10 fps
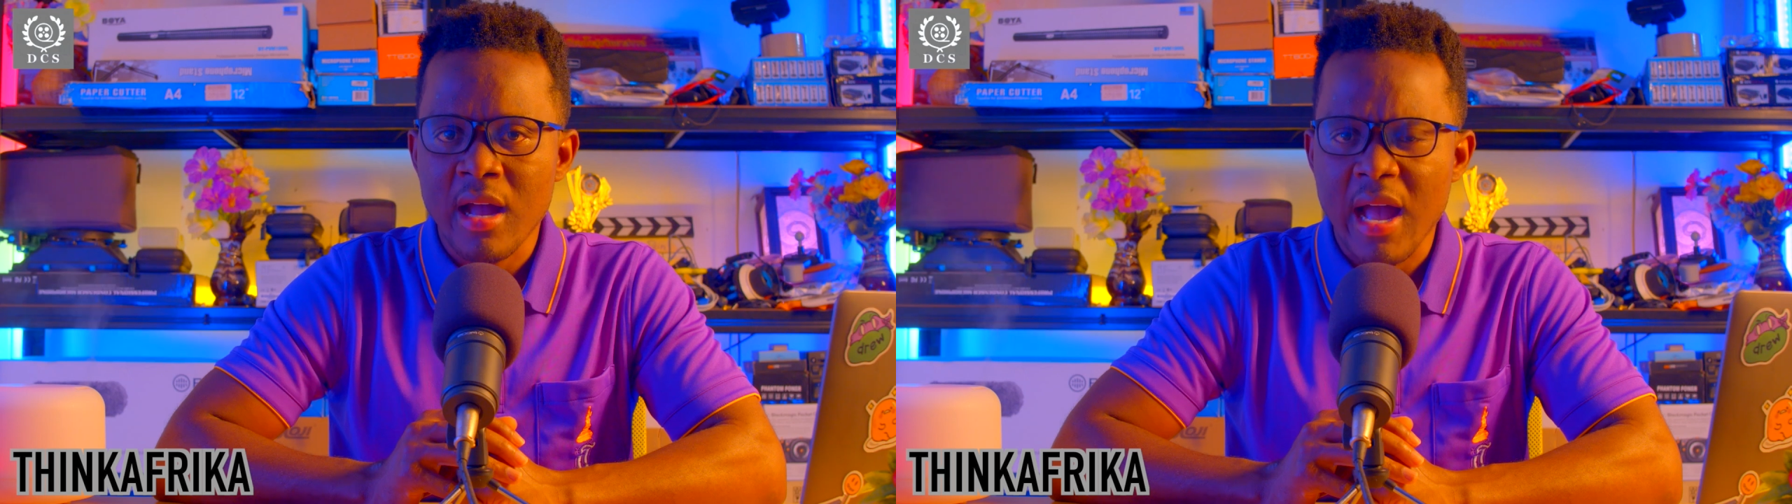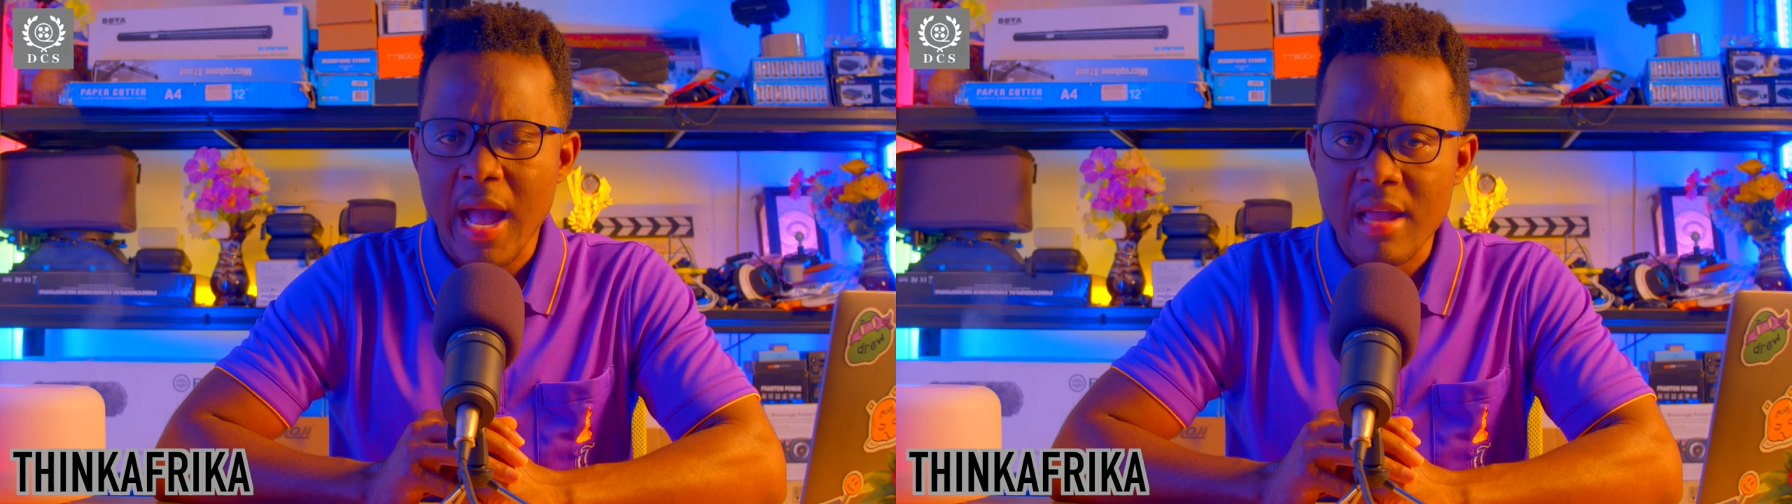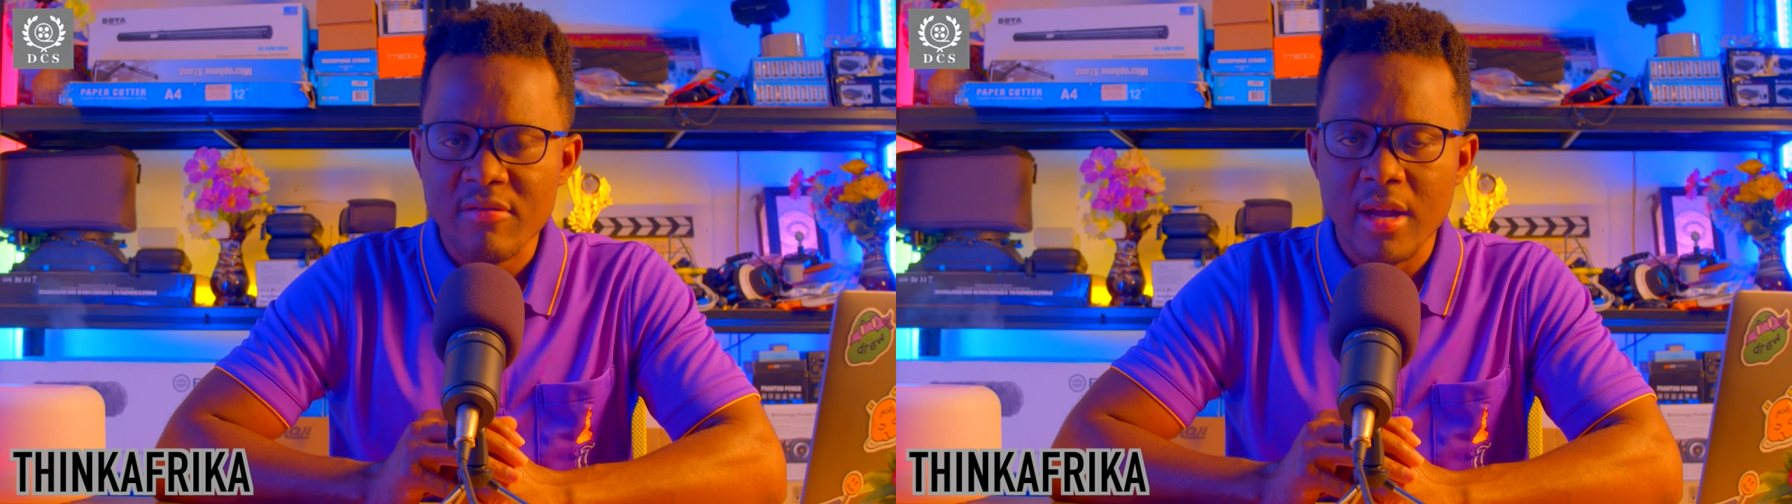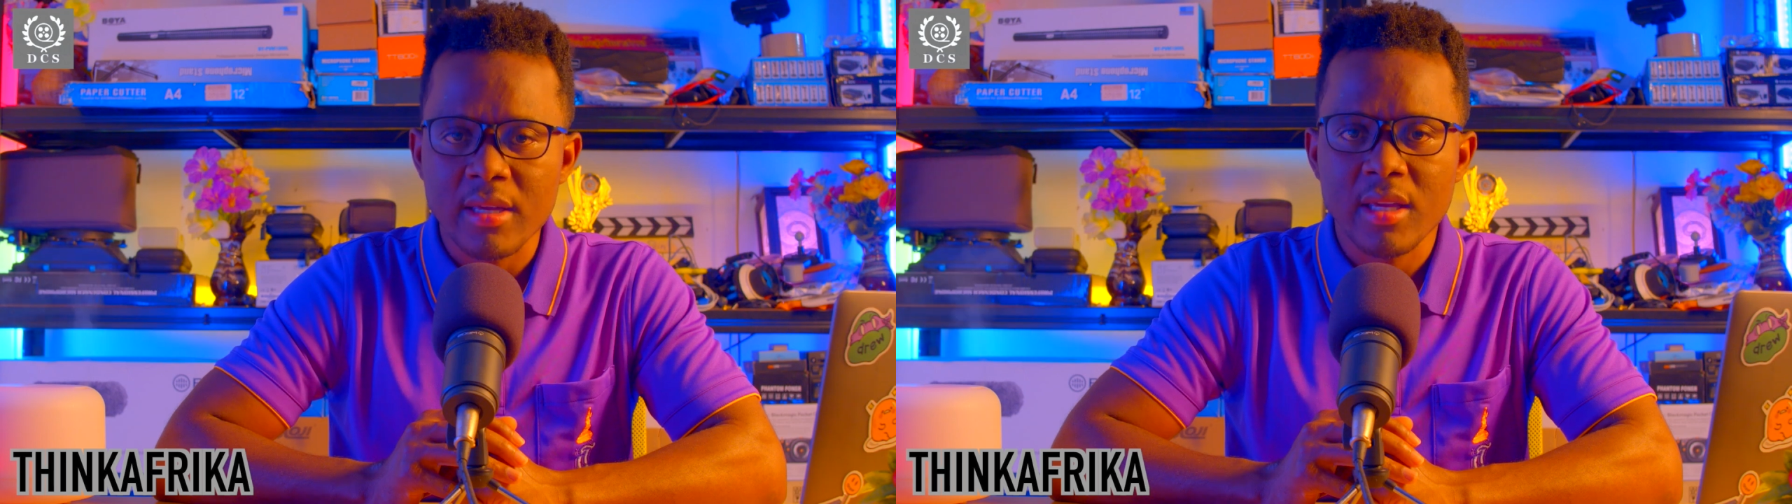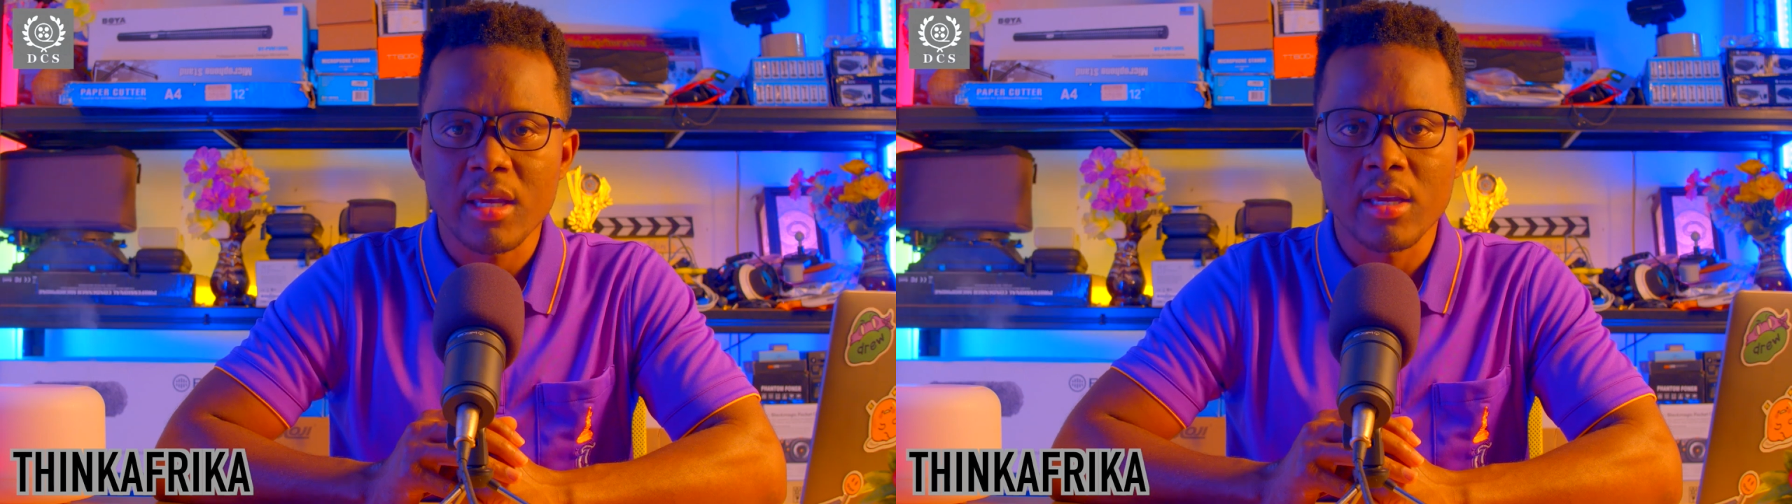
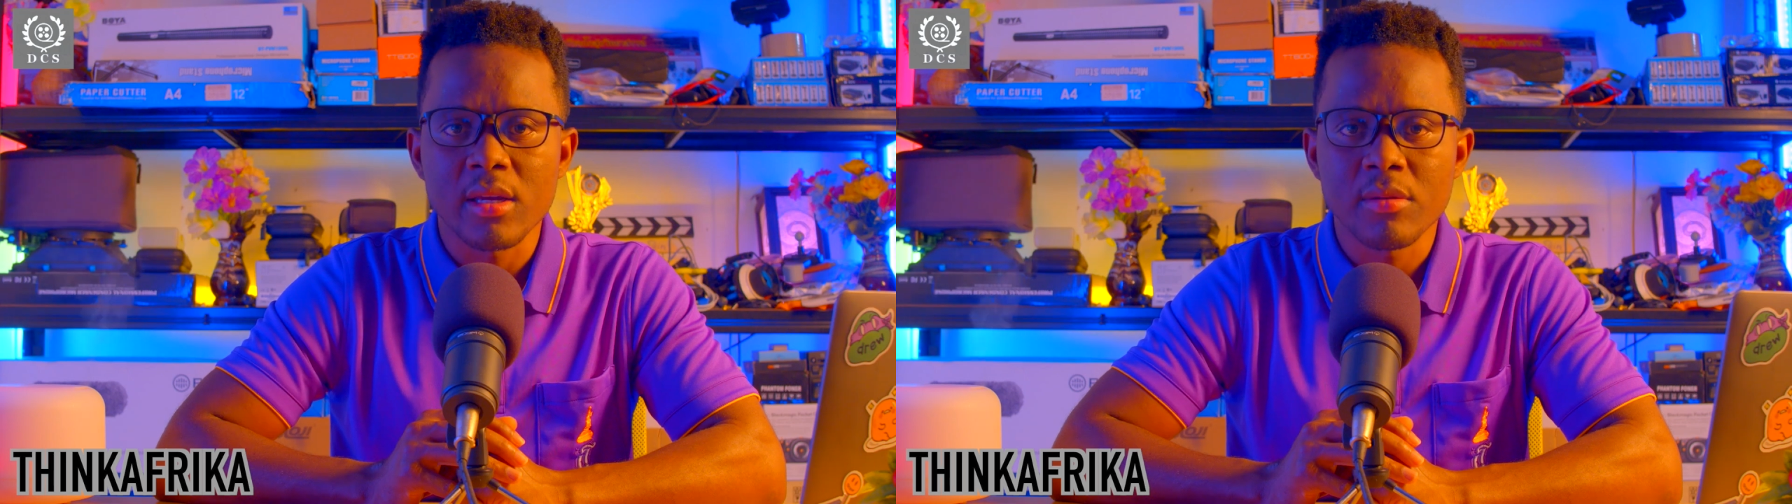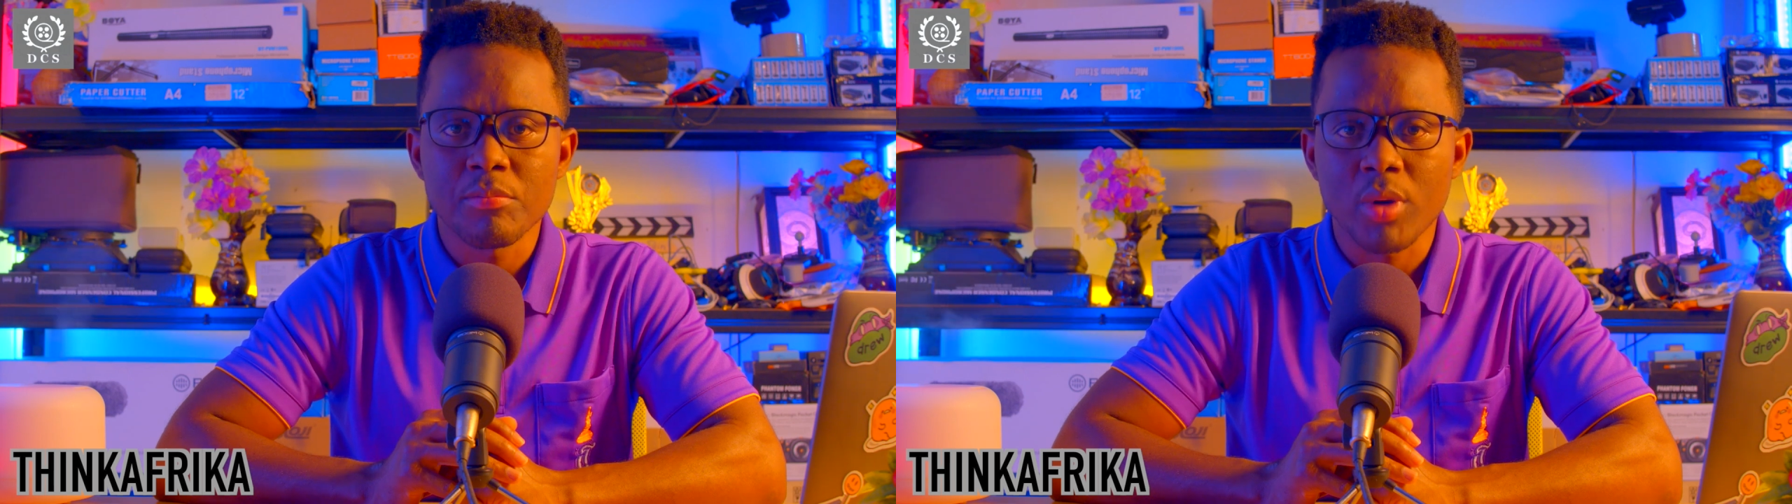high-ranking